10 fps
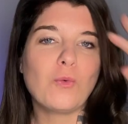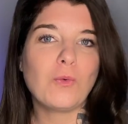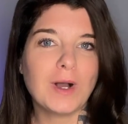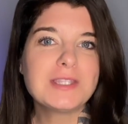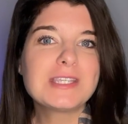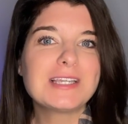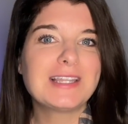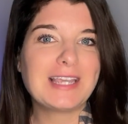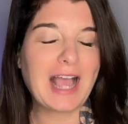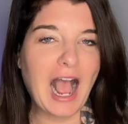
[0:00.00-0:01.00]
what in
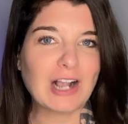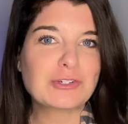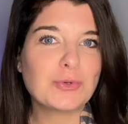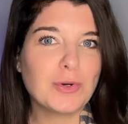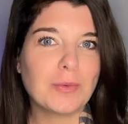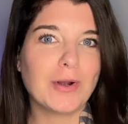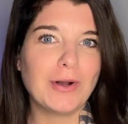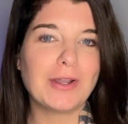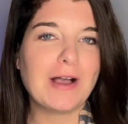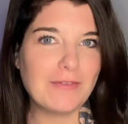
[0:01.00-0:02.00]
the actual
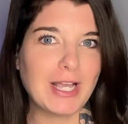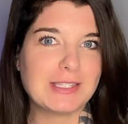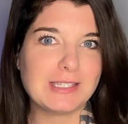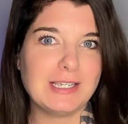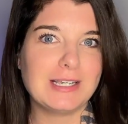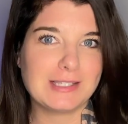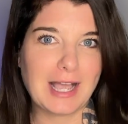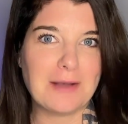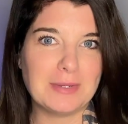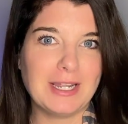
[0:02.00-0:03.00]
world of Etsy is
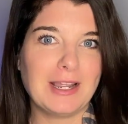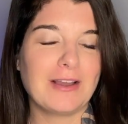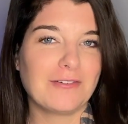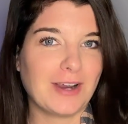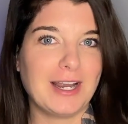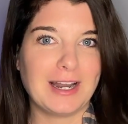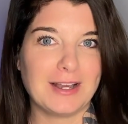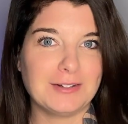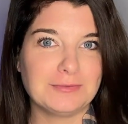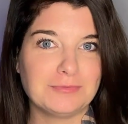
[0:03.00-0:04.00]
happening right
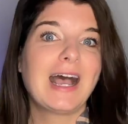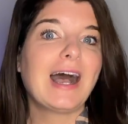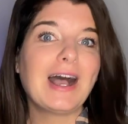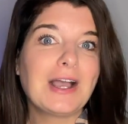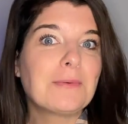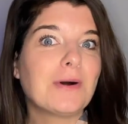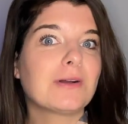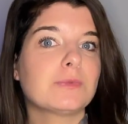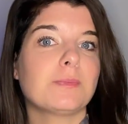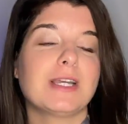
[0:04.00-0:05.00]
now. Hi,
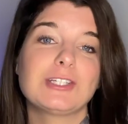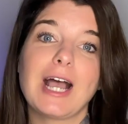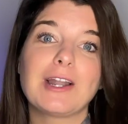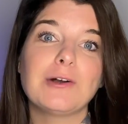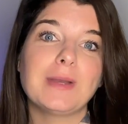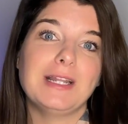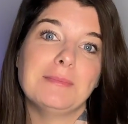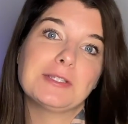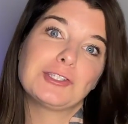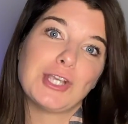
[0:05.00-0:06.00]
welcome to my channel. My name
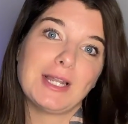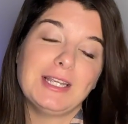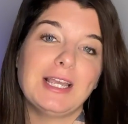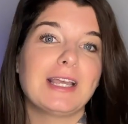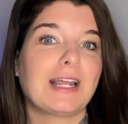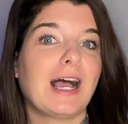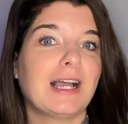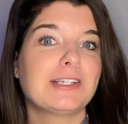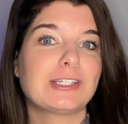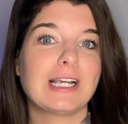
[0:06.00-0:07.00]
is Jenny and
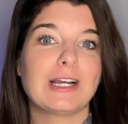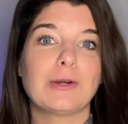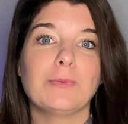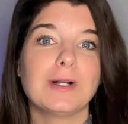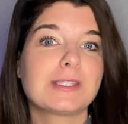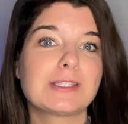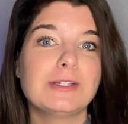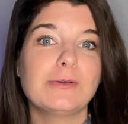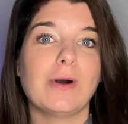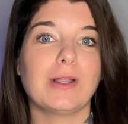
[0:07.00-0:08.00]
I share what's
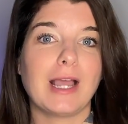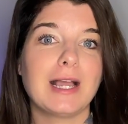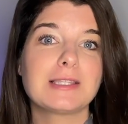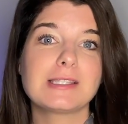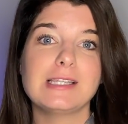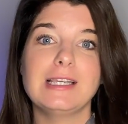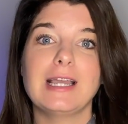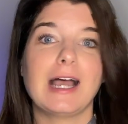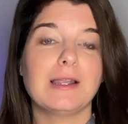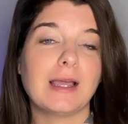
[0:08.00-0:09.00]
new on Etsy
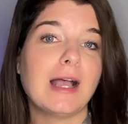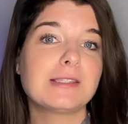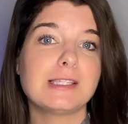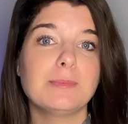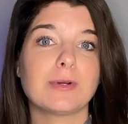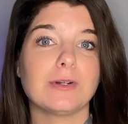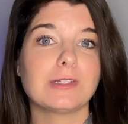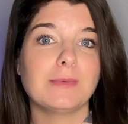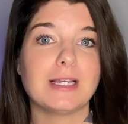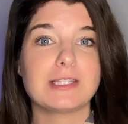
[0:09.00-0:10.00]
and Etsy
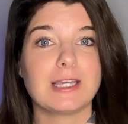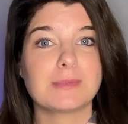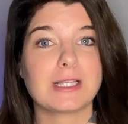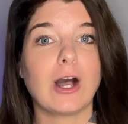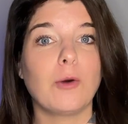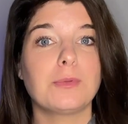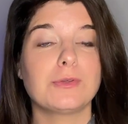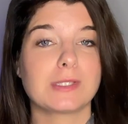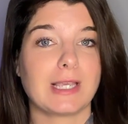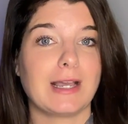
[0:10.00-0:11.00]
print-on-demand tips to help you
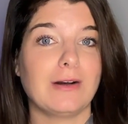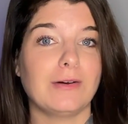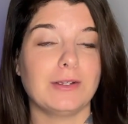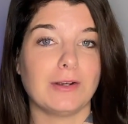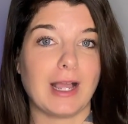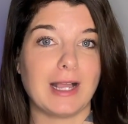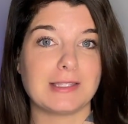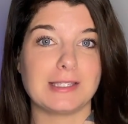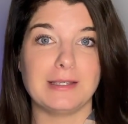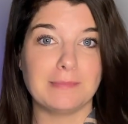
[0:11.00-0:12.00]
scale your
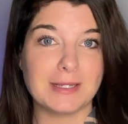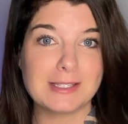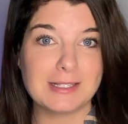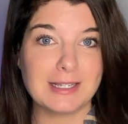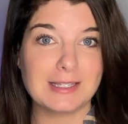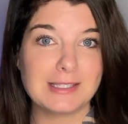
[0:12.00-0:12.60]
Etsy business.